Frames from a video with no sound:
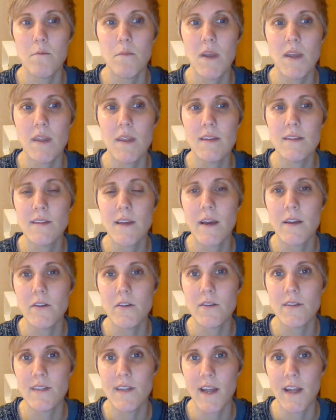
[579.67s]
May this
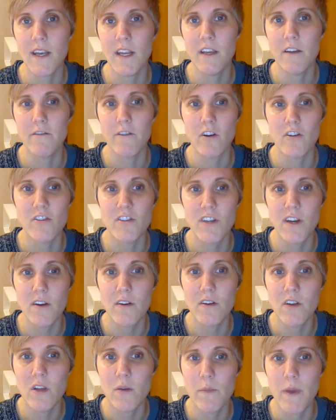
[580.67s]
understanding of our
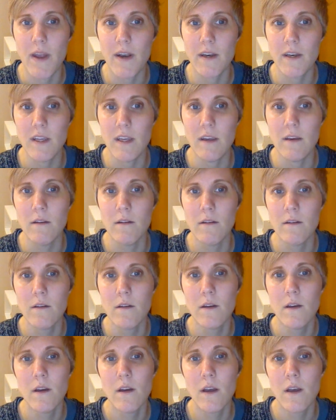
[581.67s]
shared humanity,
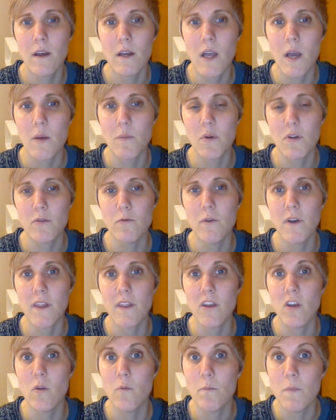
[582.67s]
coupled
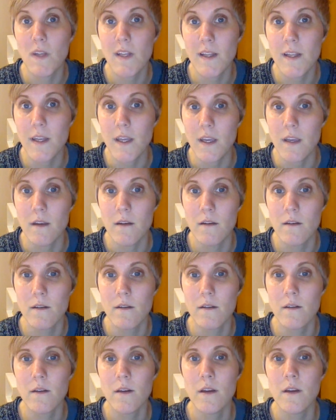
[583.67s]
with humility,
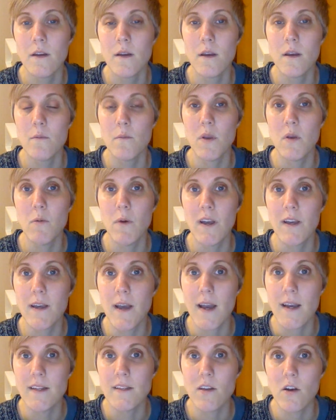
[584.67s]
be what
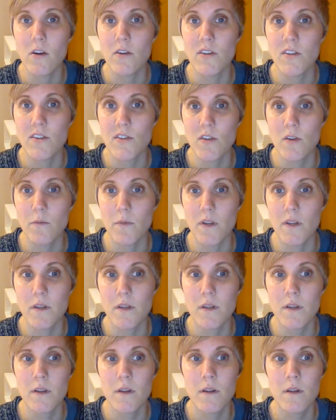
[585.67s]
guides our
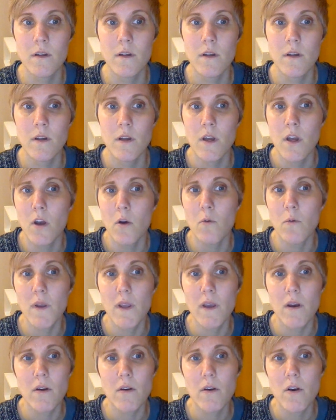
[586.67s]
discernment.
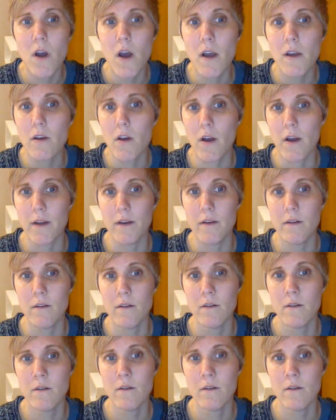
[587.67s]
We are not God.